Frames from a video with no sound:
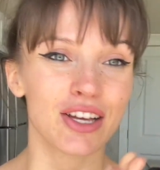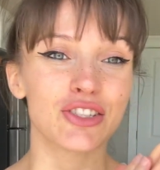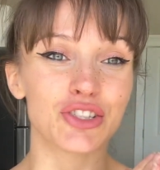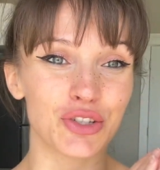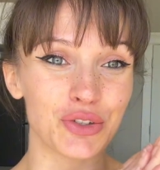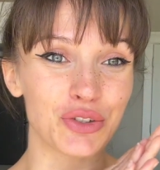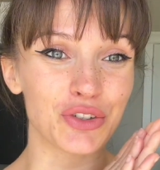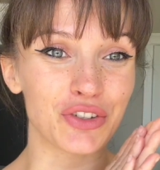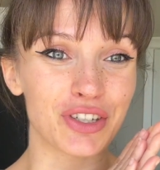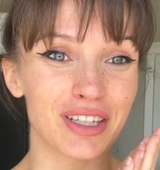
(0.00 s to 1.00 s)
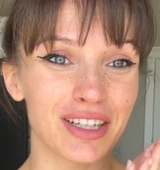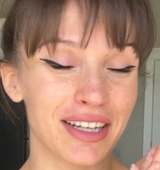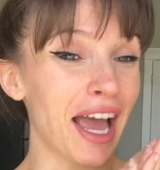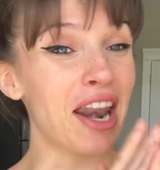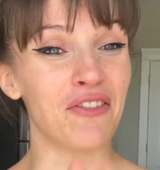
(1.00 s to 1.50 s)
to
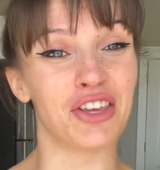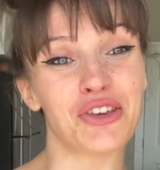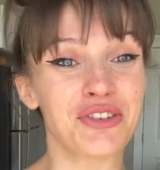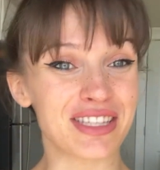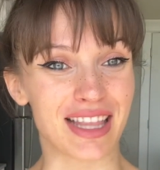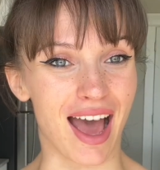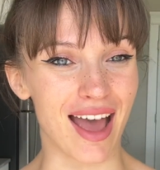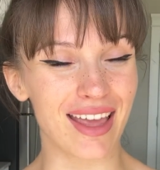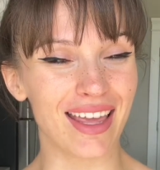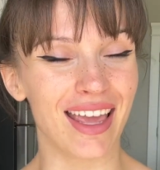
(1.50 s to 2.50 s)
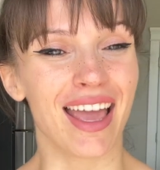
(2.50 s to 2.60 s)
kind of use that